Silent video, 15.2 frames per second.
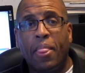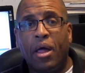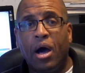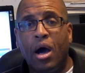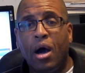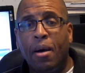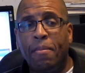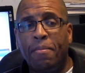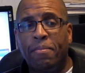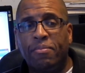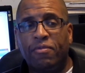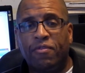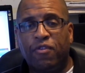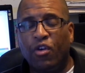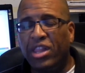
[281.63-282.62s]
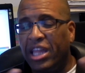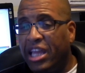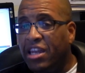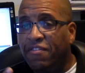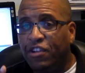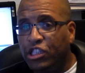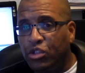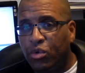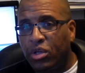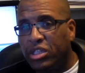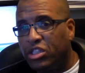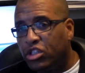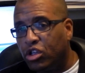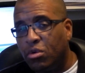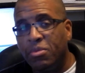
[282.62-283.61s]
For the individual
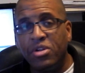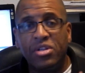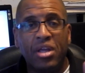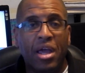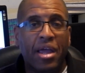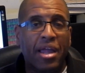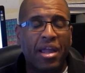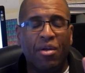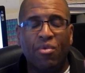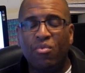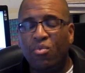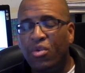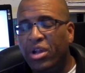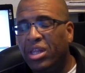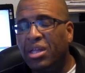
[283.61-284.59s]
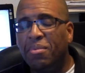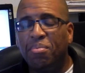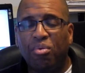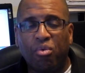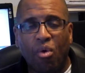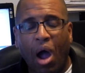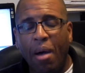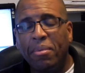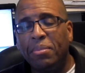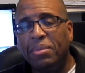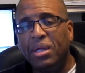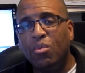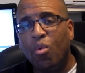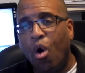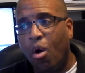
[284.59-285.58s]
consumers, it really
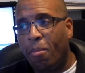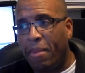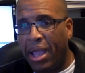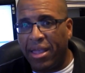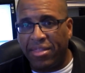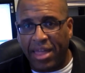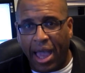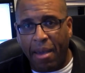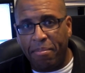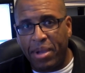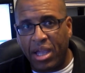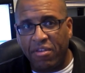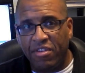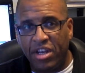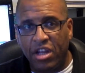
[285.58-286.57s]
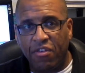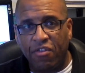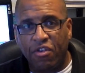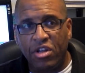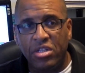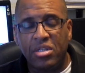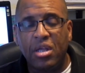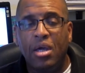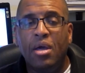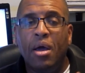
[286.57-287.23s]
probably won't make that big of a difference.